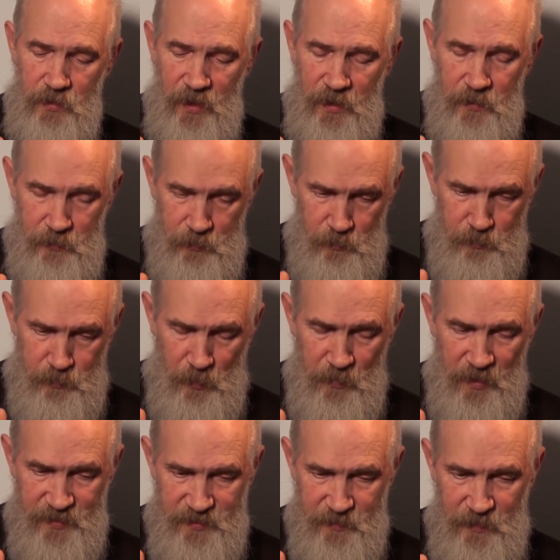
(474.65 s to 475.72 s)
Fission can
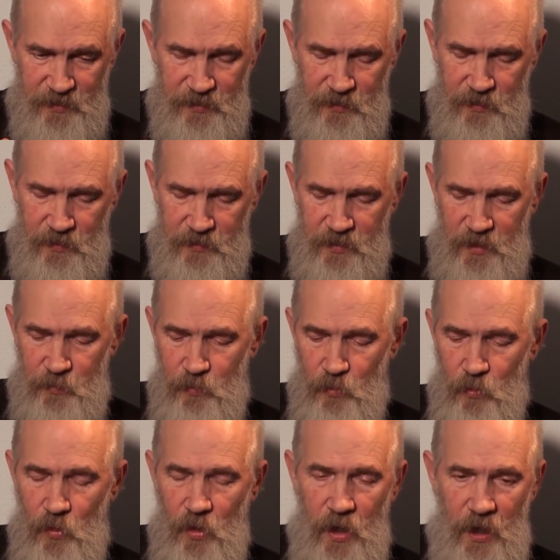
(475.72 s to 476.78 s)
occur according to the
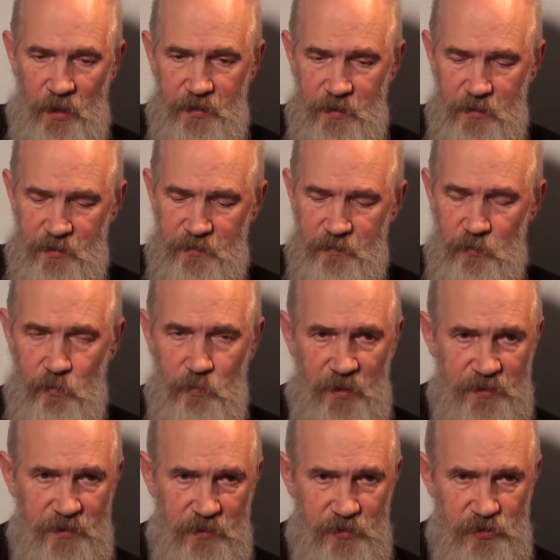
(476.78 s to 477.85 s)
masses as
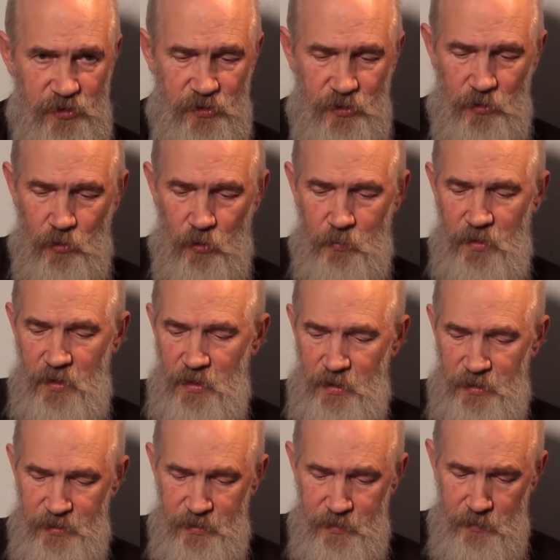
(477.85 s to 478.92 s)
1:1,
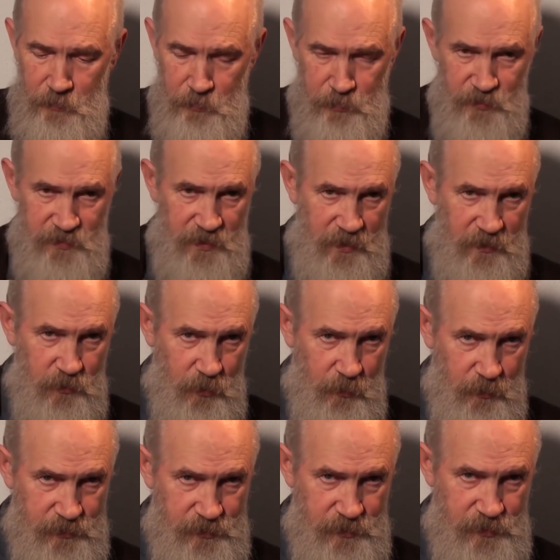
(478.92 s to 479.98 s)
1:2,
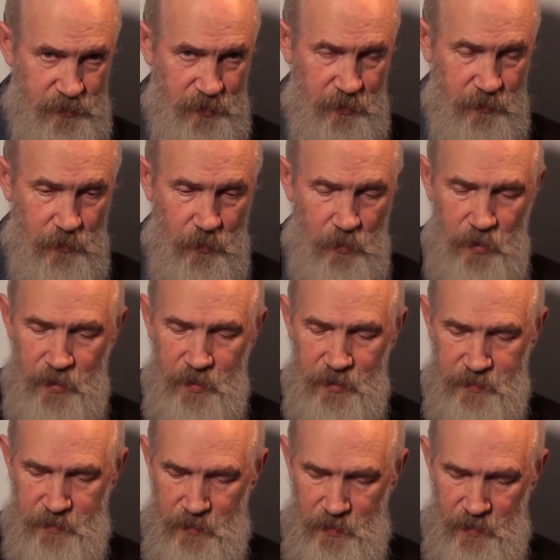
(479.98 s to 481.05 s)

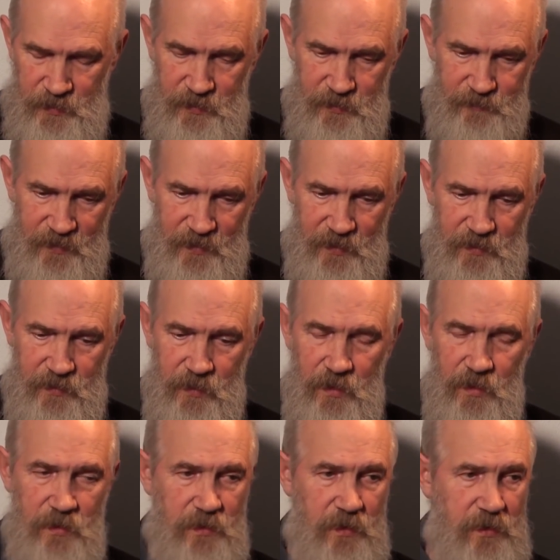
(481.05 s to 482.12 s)
1:4, and the golden
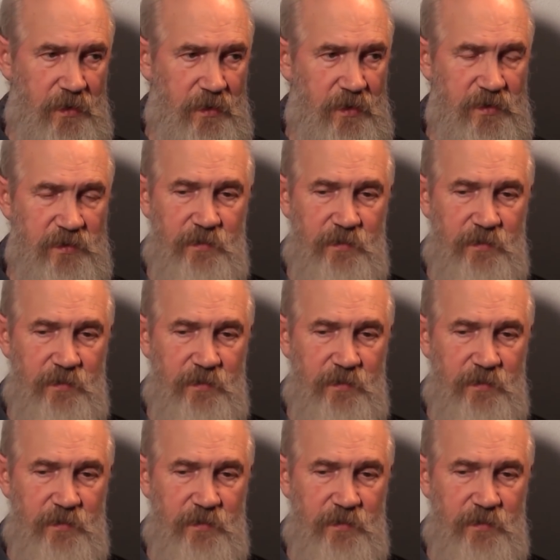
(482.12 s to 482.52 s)
section is